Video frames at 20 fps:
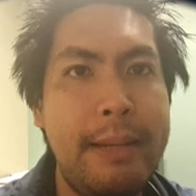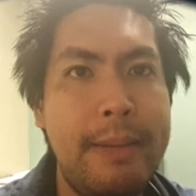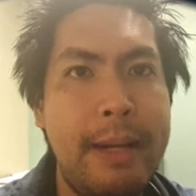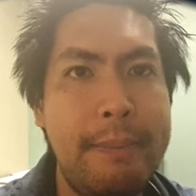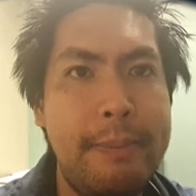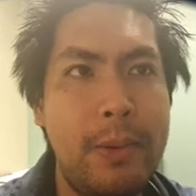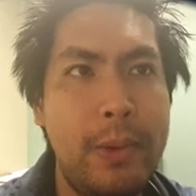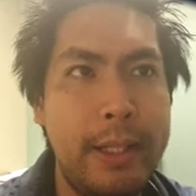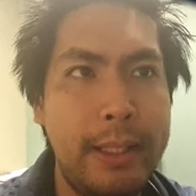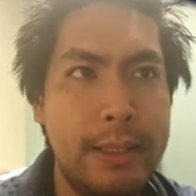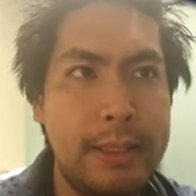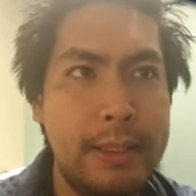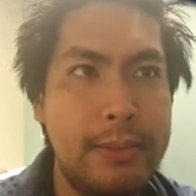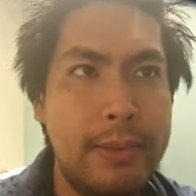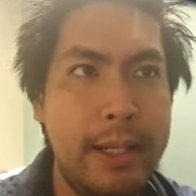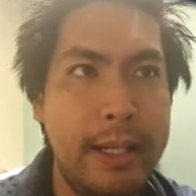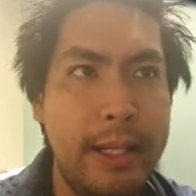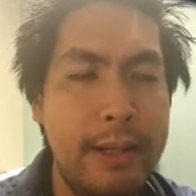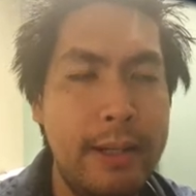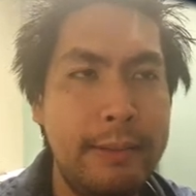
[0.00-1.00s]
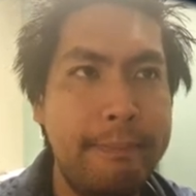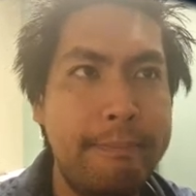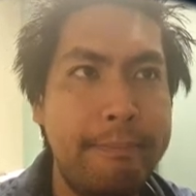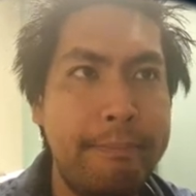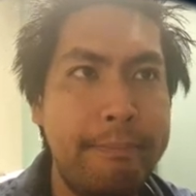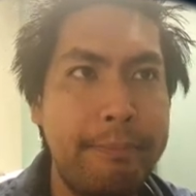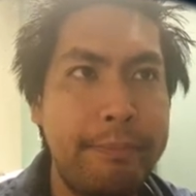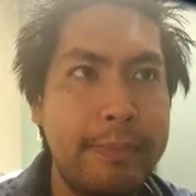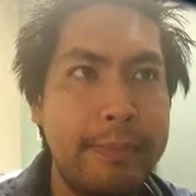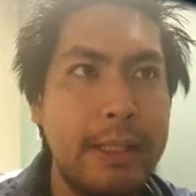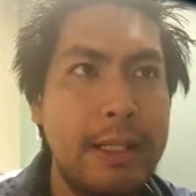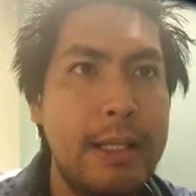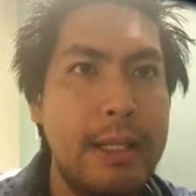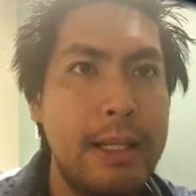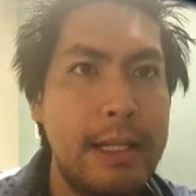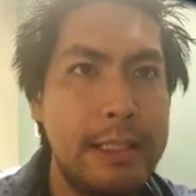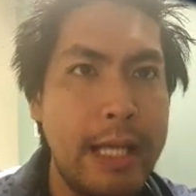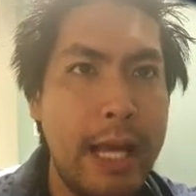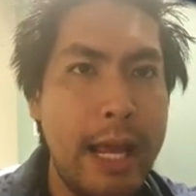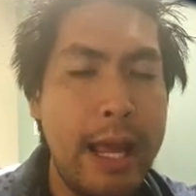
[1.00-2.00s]
my points right now.
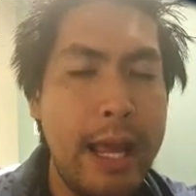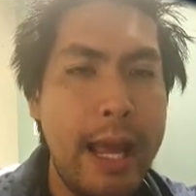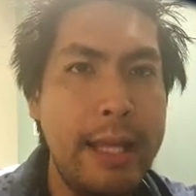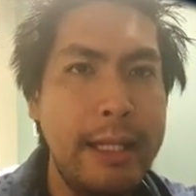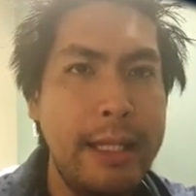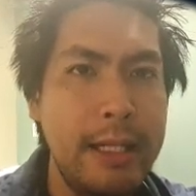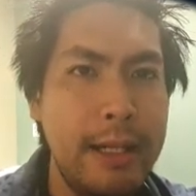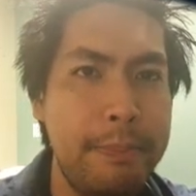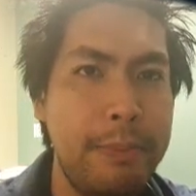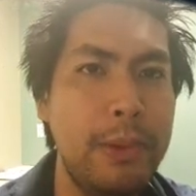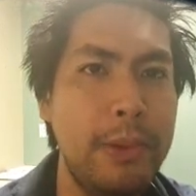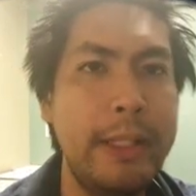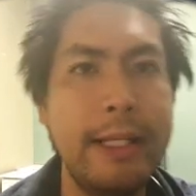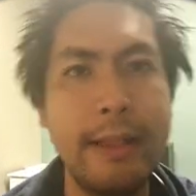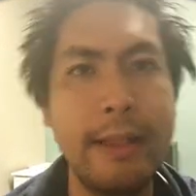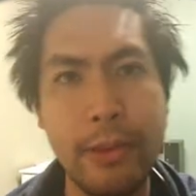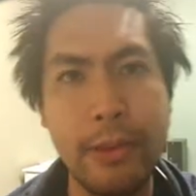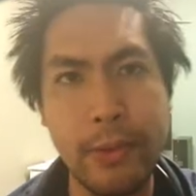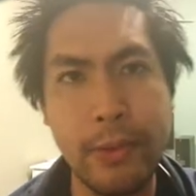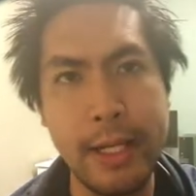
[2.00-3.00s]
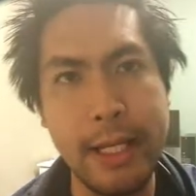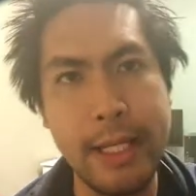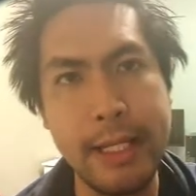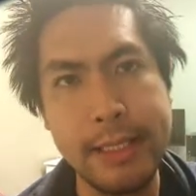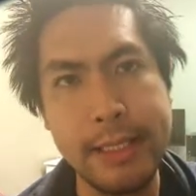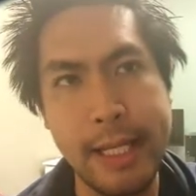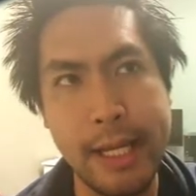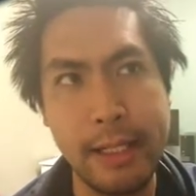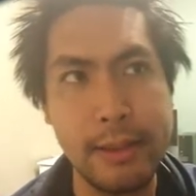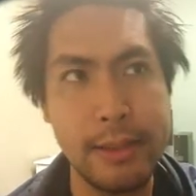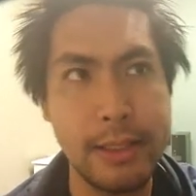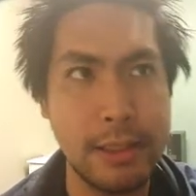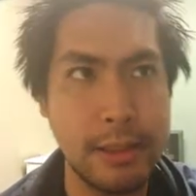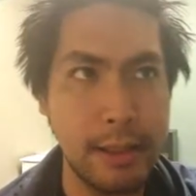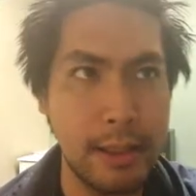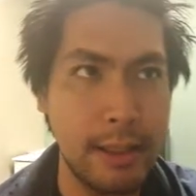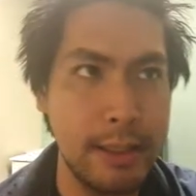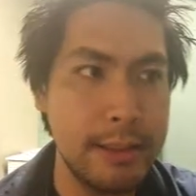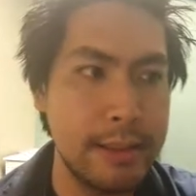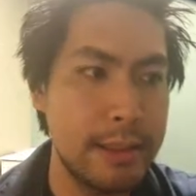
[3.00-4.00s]
So I ended up pulling 3 Sacred
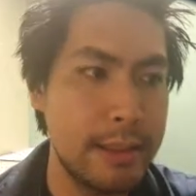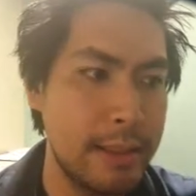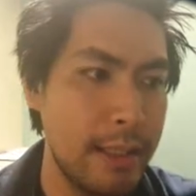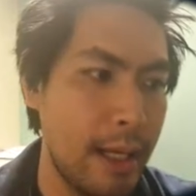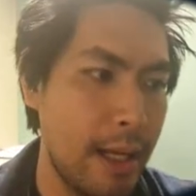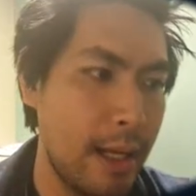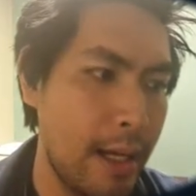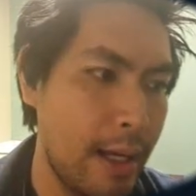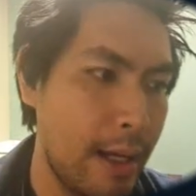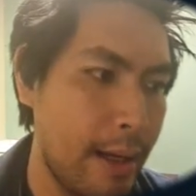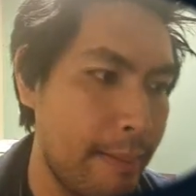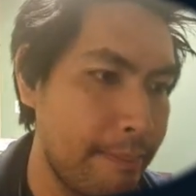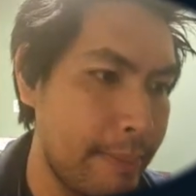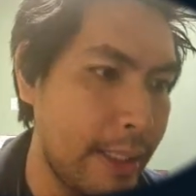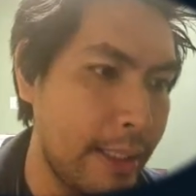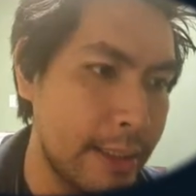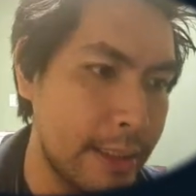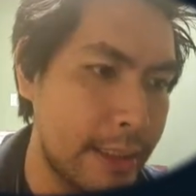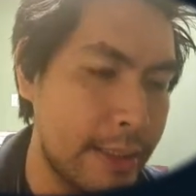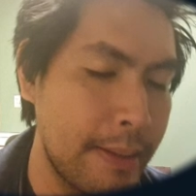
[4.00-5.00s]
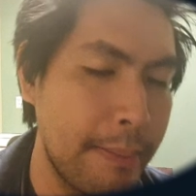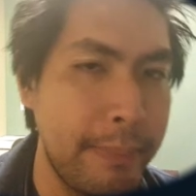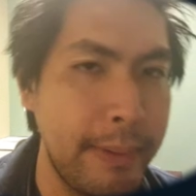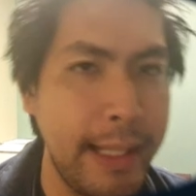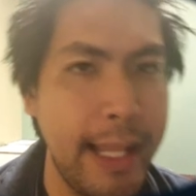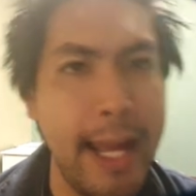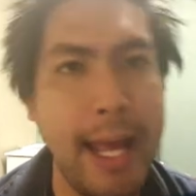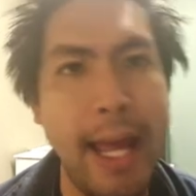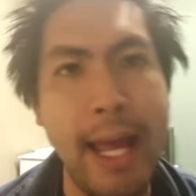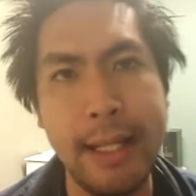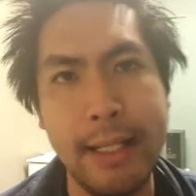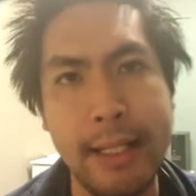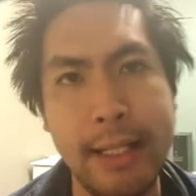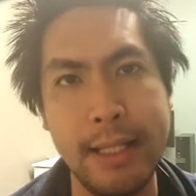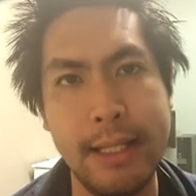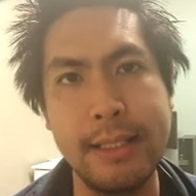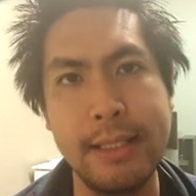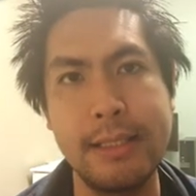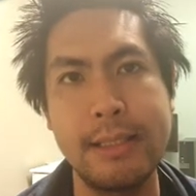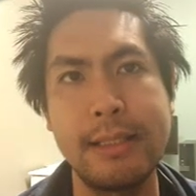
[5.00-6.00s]
Shards because the plan
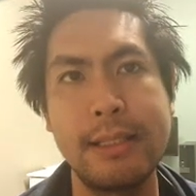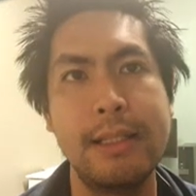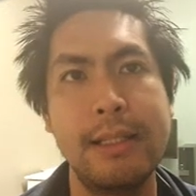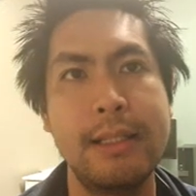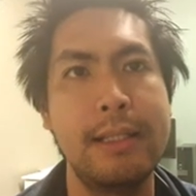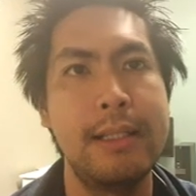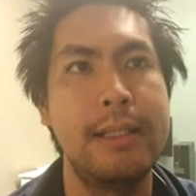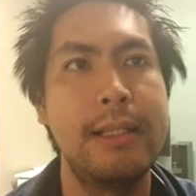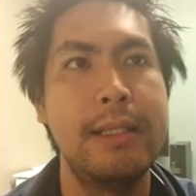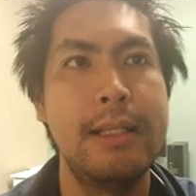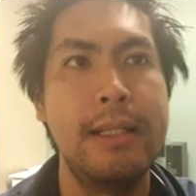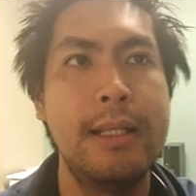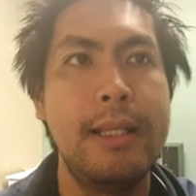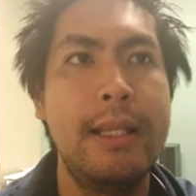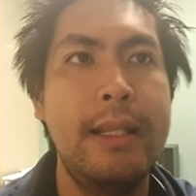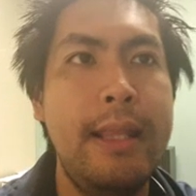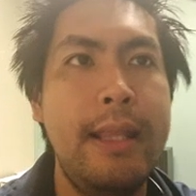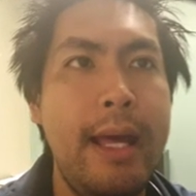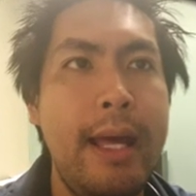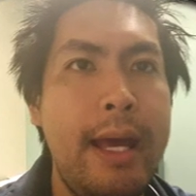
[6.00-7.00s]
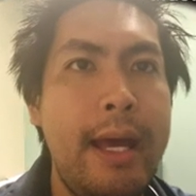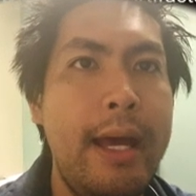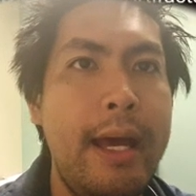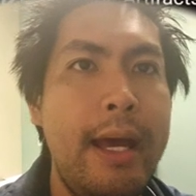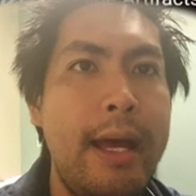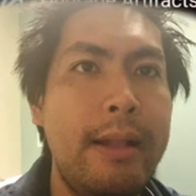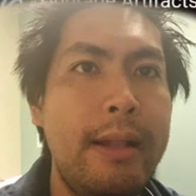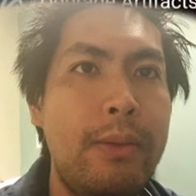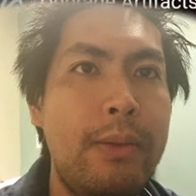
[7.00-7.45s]
is that